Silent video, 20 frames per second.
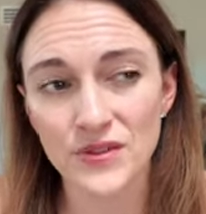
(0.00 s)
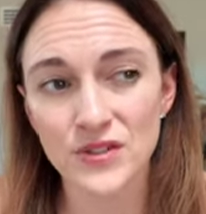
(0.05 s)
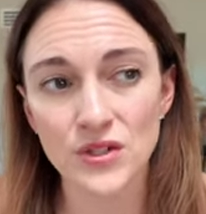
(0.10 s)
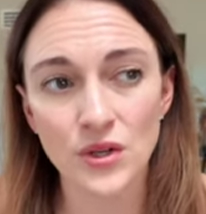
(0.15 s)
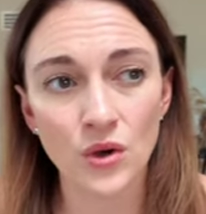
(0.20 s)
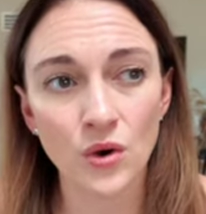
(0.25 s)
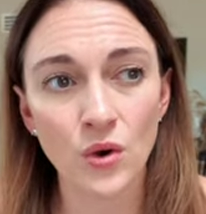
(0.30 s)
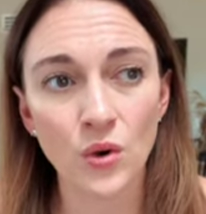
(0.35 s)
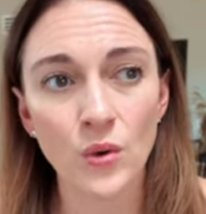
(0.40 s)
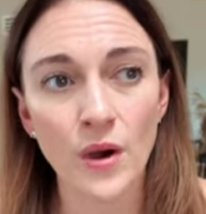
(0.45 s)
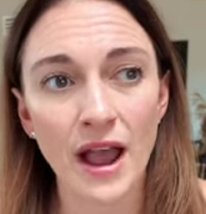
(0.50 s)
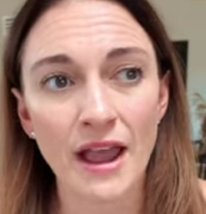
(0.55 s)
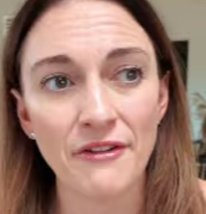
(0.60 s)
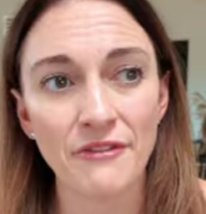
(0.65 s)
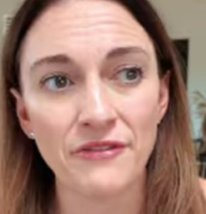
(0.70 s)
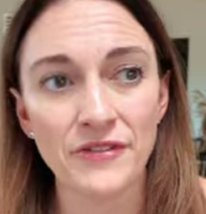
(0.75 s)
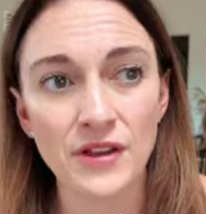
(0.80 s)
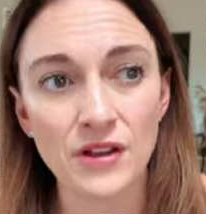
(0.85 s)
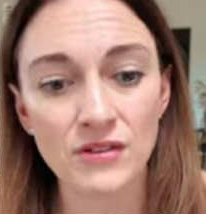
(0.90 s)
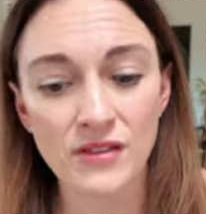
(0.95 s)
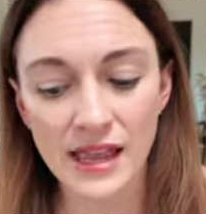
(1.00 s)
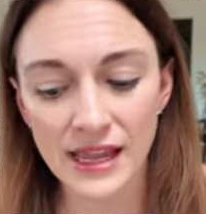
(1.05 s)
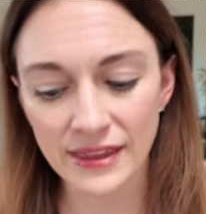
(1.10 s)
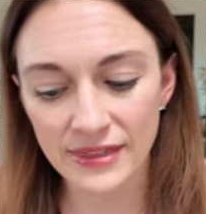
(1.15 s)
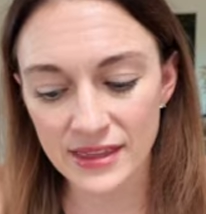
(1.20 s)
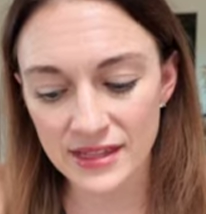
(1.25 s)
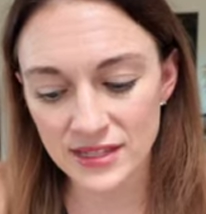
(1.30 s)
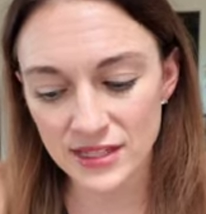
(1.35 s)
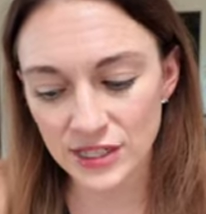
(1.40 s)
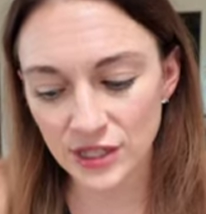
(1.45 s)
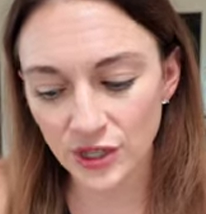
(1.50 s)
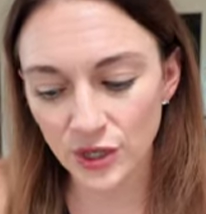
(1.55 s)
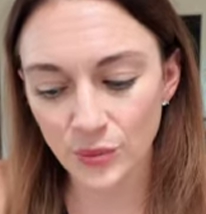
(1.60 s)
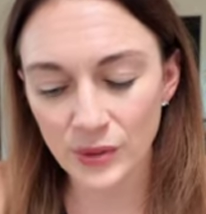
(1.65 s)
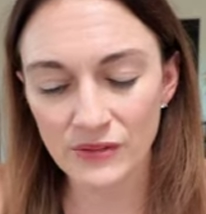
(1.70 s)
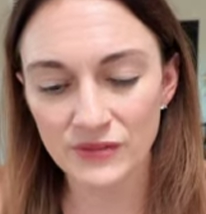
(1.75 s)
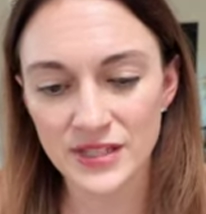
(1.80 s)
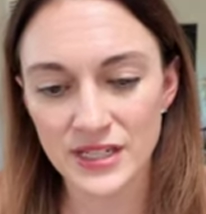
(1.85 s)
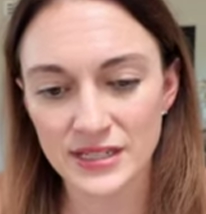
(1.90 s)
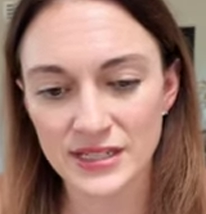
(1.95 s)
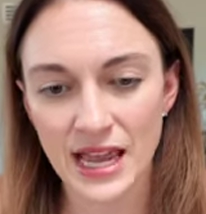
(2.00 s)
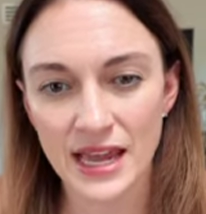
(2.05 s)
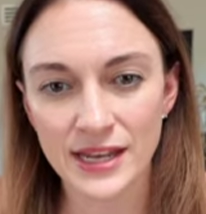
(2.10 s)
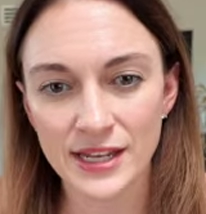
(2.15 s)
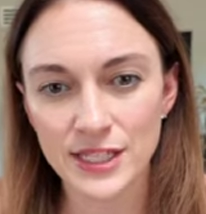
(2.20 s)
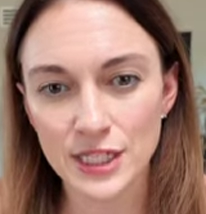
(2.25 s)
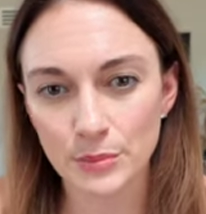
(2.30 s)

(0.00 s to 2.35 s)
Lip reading: So I feel like this year we've decided